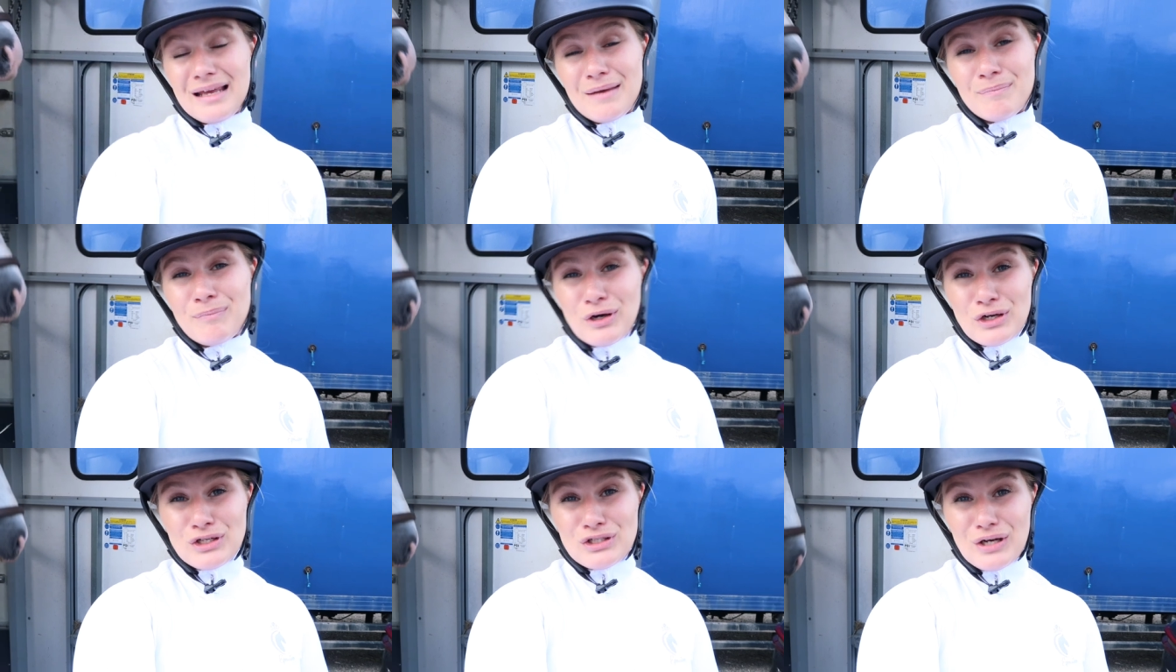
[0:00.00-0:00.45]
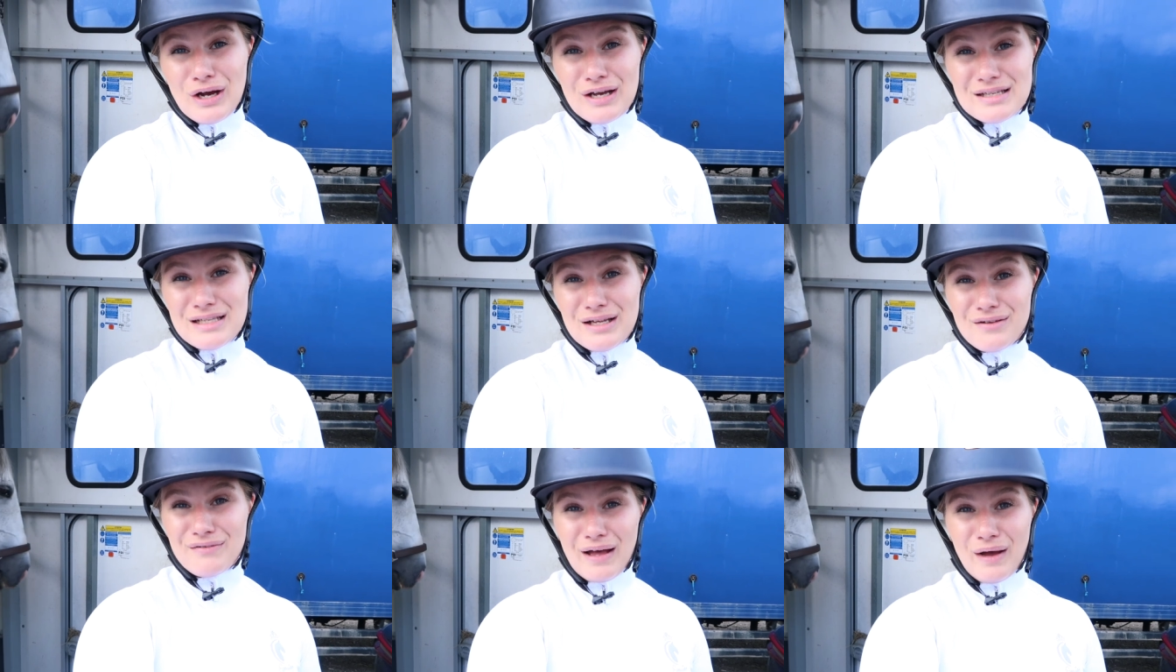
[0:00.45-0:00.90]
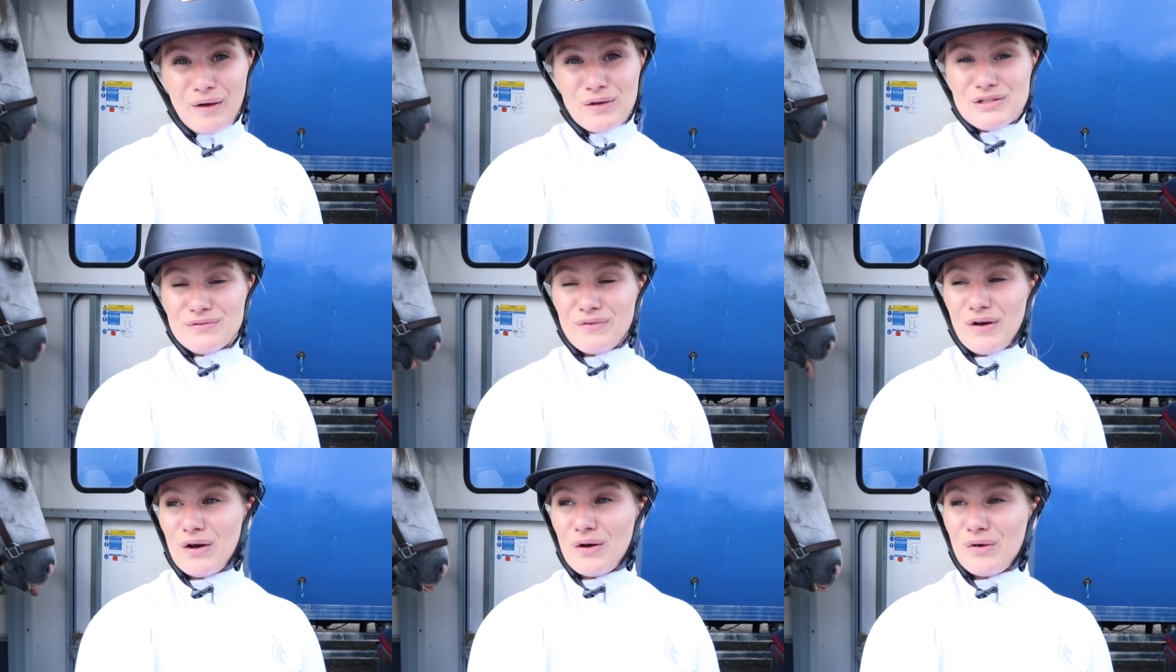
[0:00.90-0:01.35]
like pushed ourselves
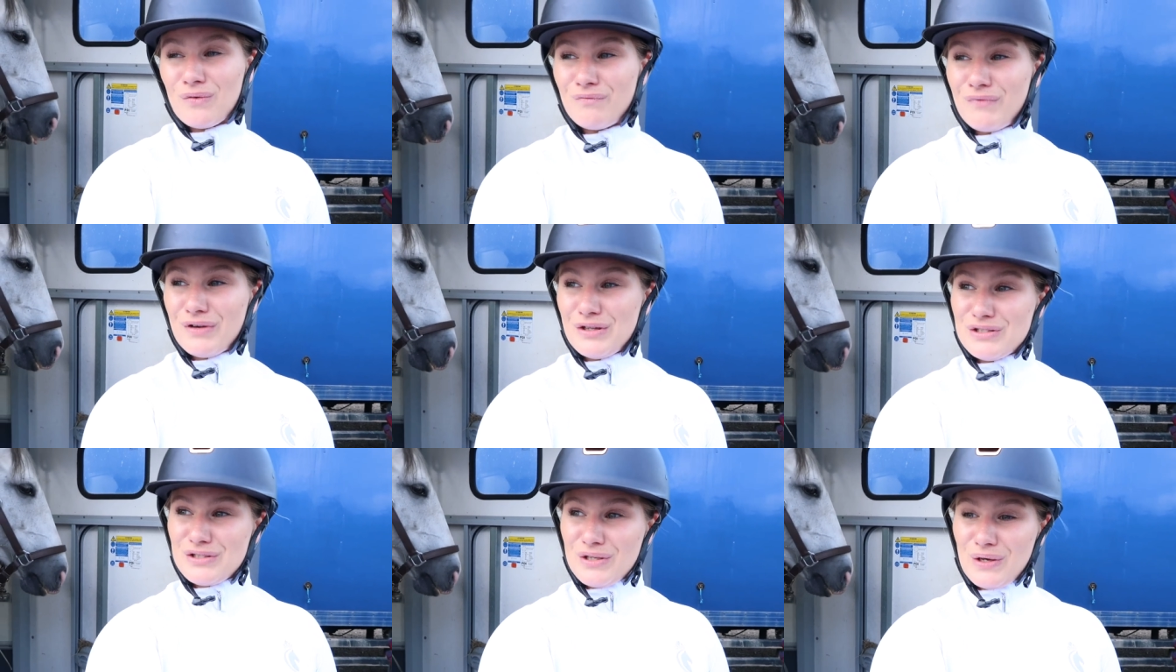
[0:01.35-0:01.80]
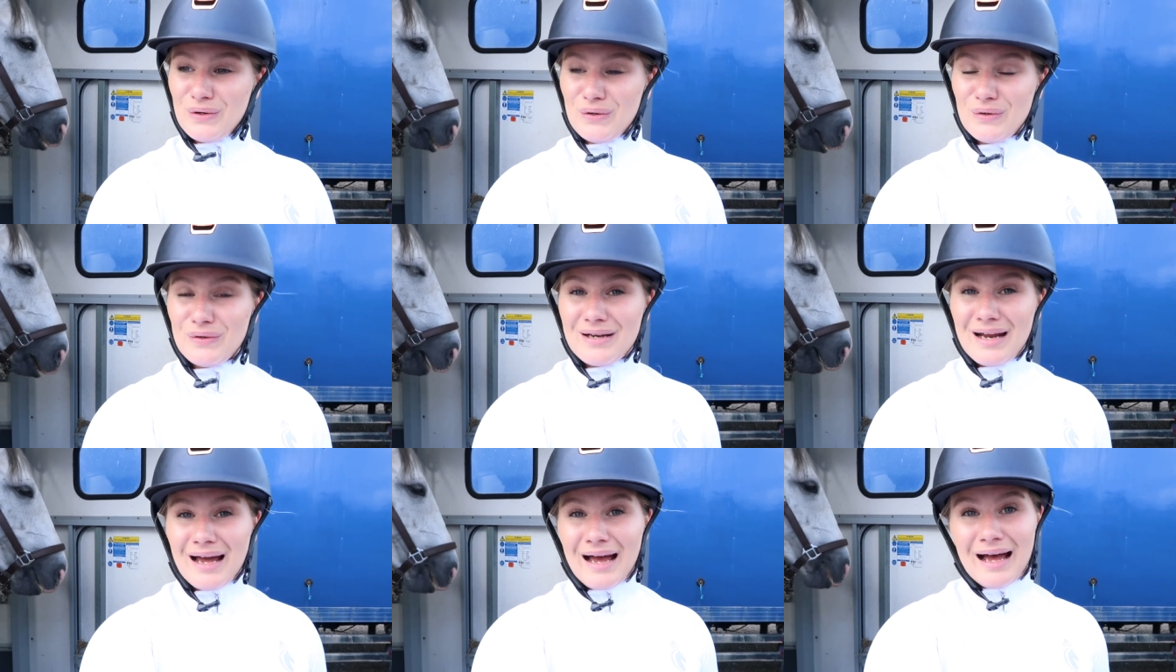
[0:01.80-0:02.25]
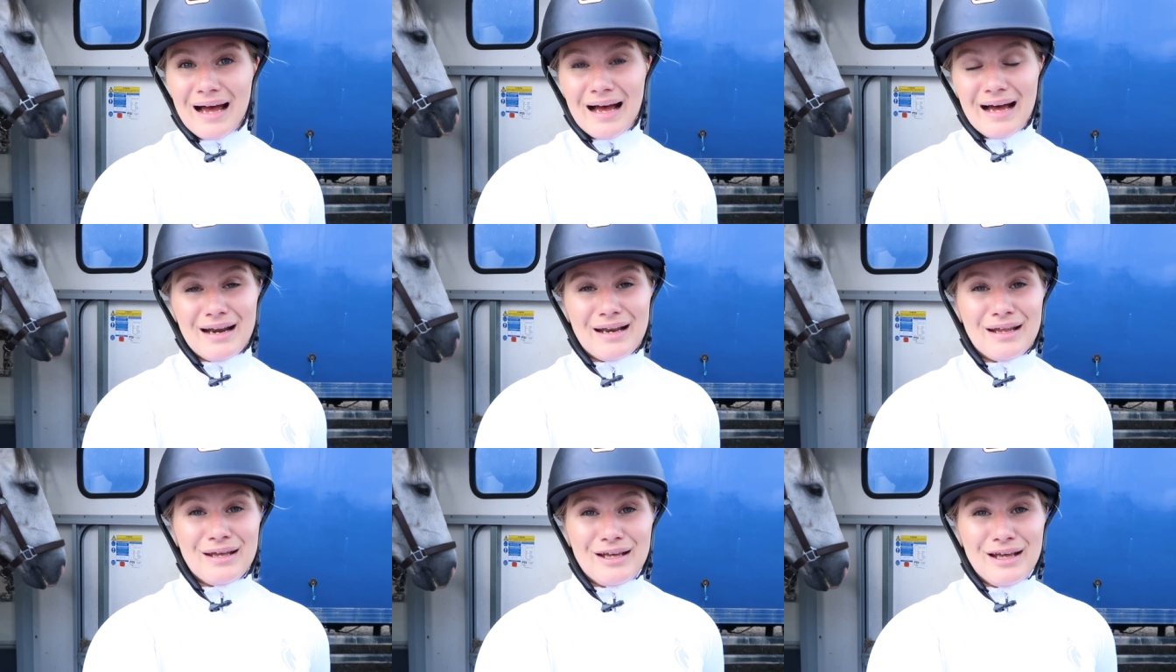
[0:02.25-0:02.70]
out of our comfort zone
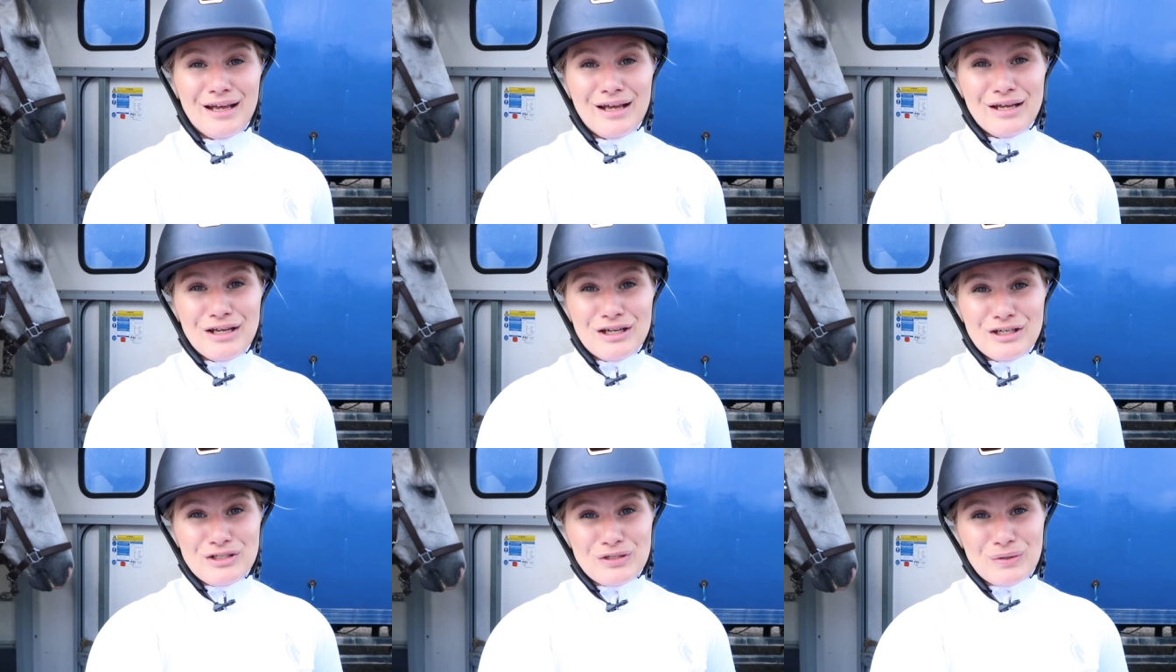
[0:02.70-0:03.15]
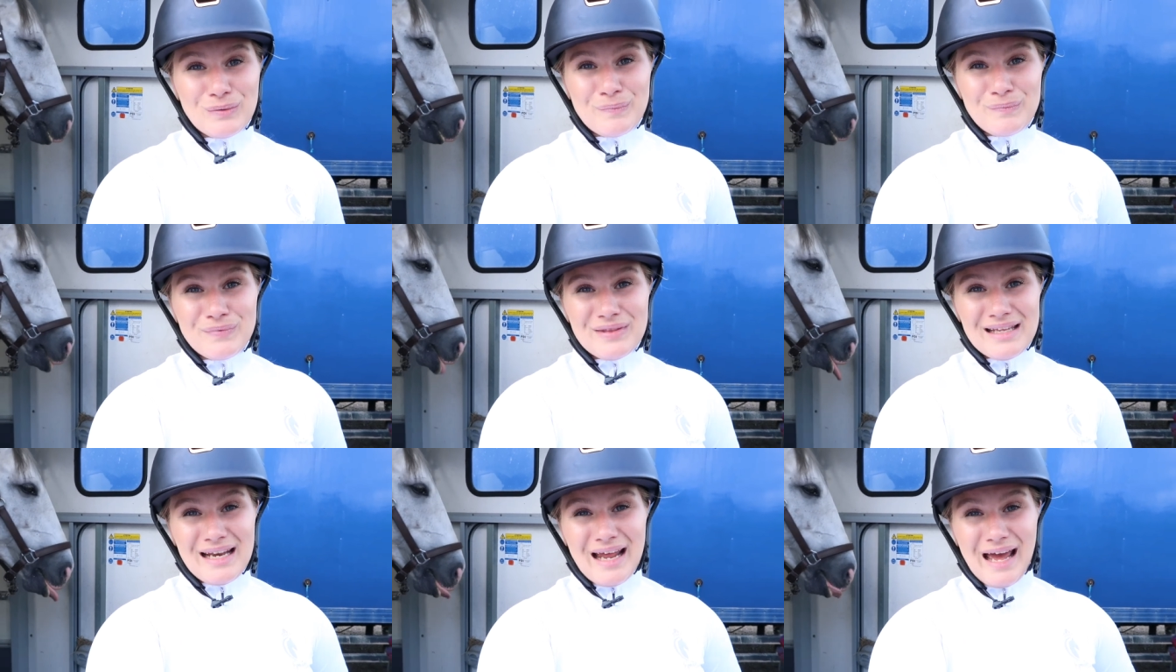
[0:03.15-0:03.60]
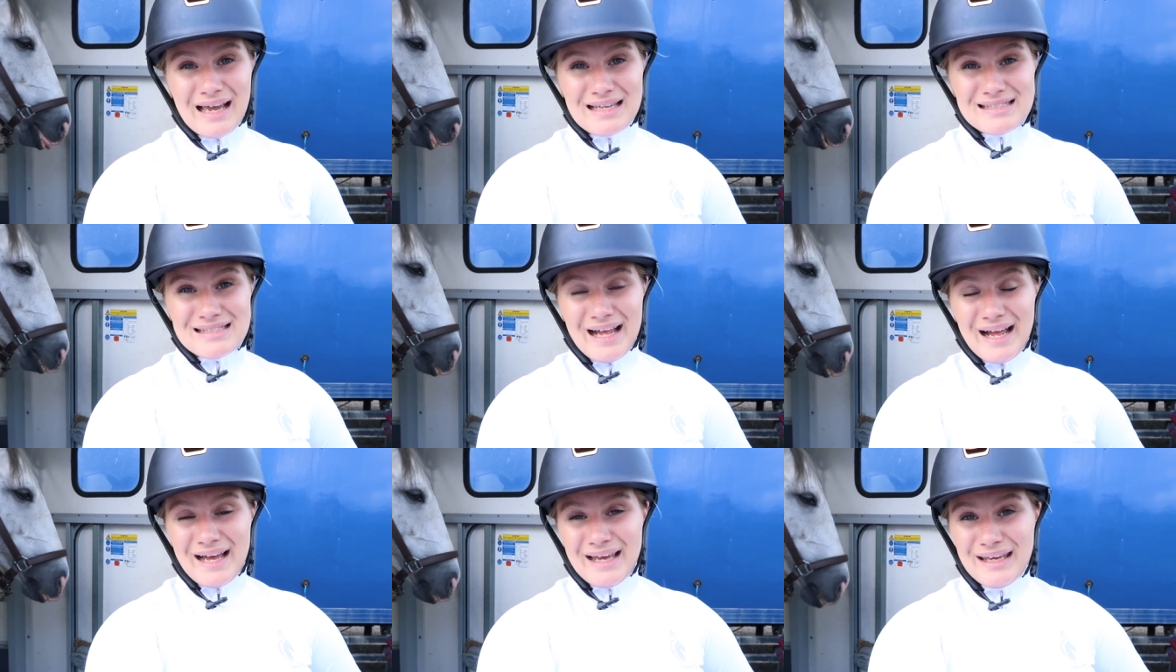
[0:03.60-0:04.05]
and jumped the
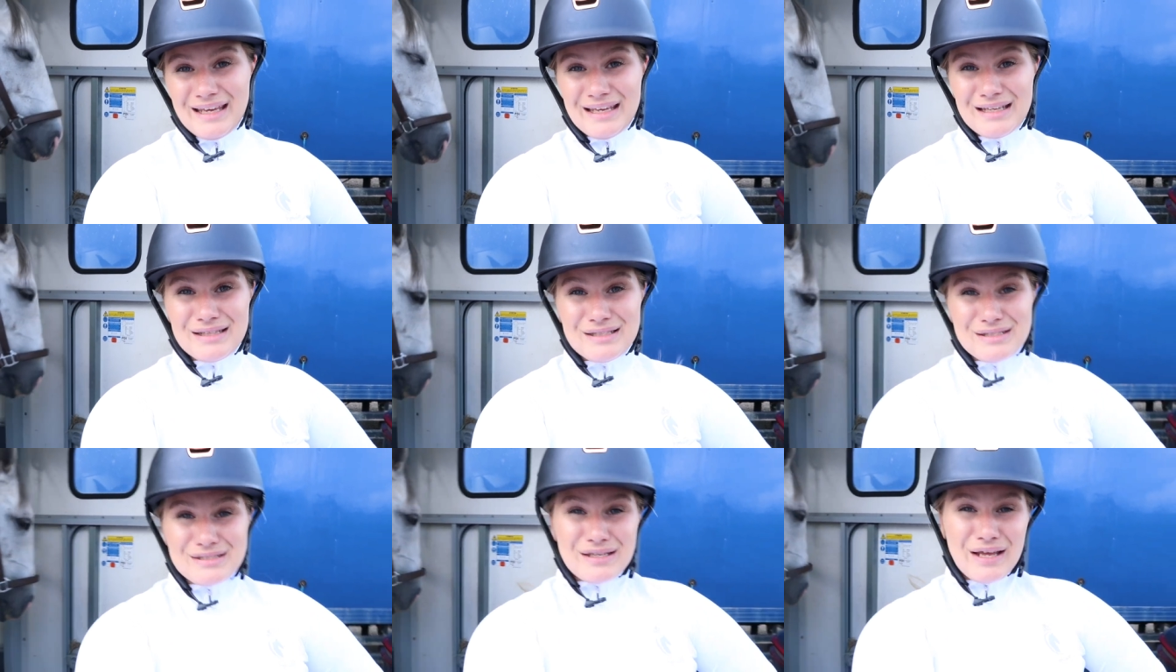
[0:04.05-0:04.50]
next height.